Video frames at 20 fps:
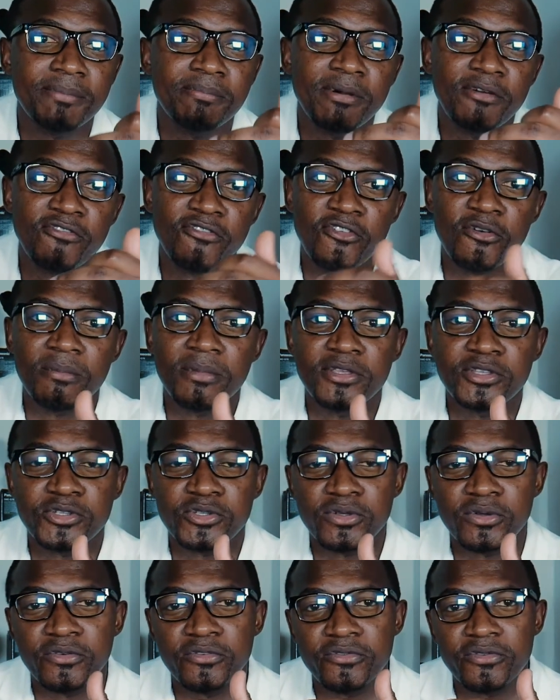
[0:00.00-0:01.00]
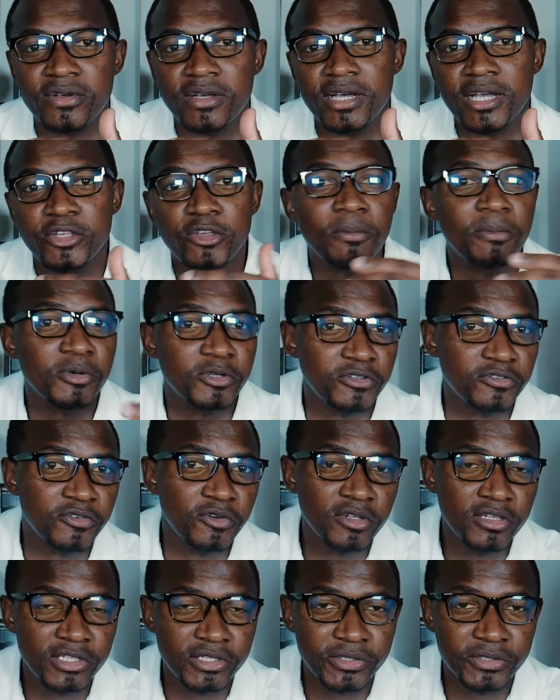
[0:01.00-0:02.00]
performance of your
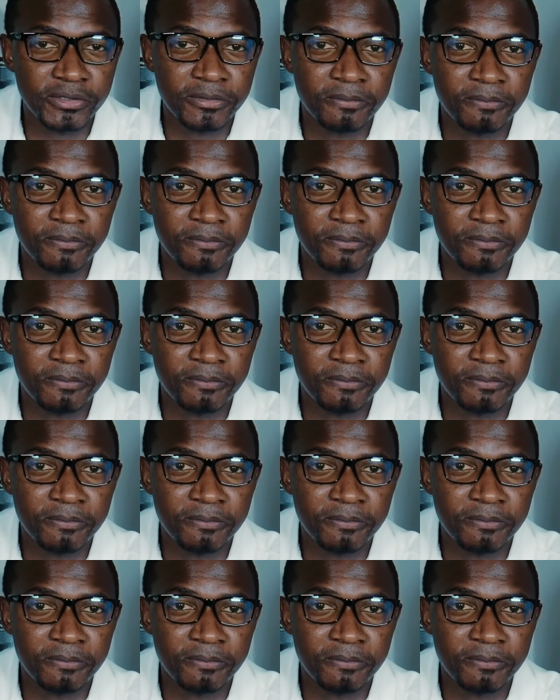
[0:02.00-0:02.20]
portfolio.